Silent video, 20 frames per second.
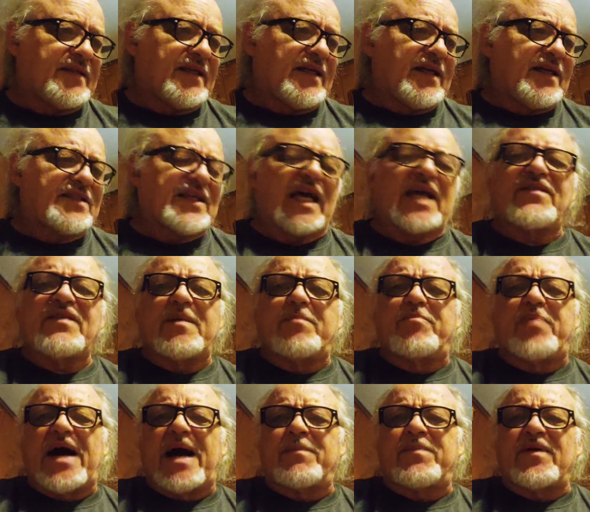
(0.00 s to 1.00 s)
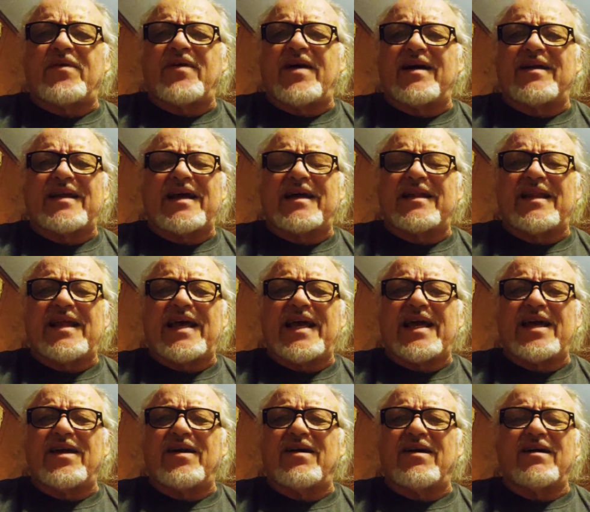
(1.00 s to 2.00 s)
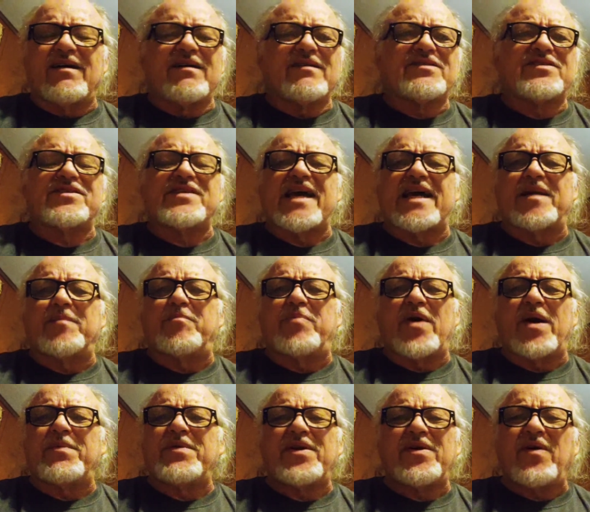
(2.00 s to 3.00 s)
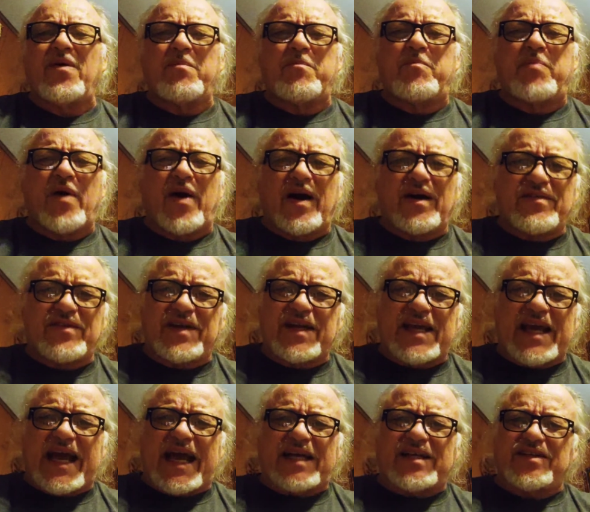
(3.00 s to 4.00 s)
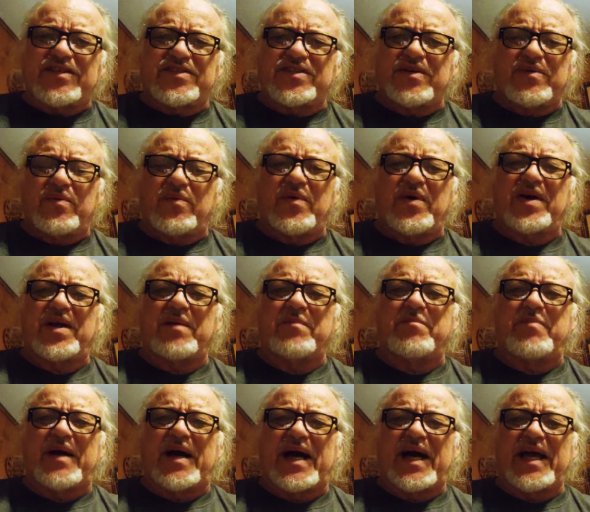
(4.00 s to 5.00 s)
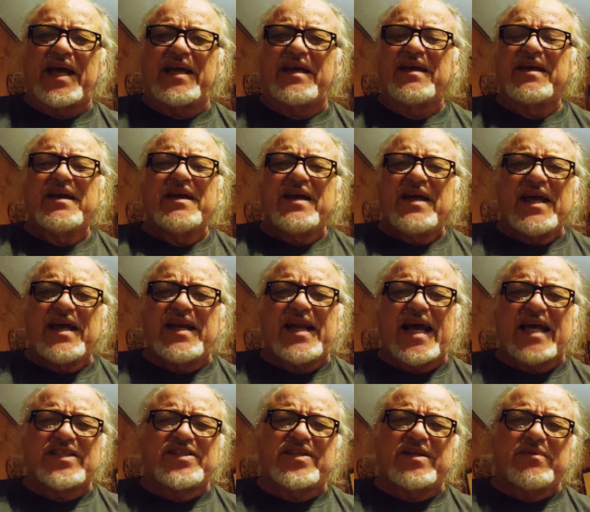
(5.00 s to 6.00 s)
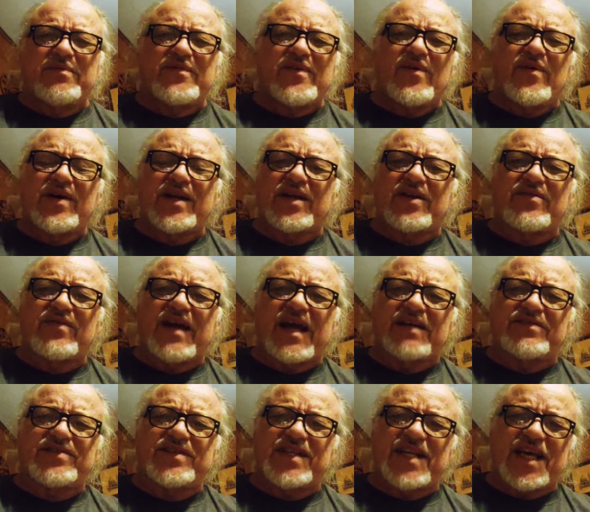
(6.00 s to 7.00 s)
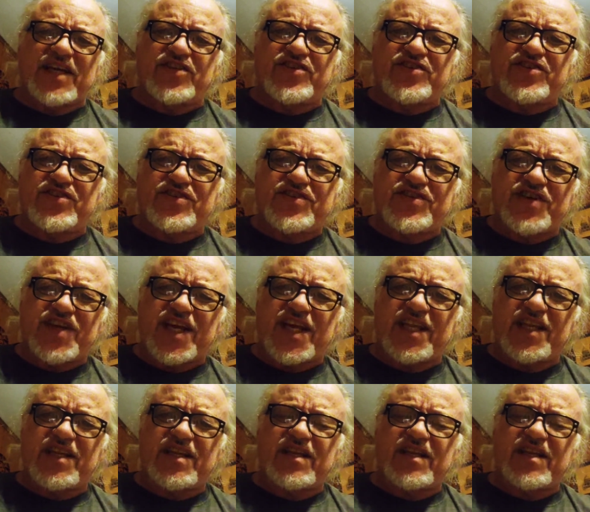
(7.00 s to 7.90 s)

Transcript: It's like if you're bopping around L.A., Santa Barbara, you don't go bothering the actors that are walking by and asking them for autographs and that shit.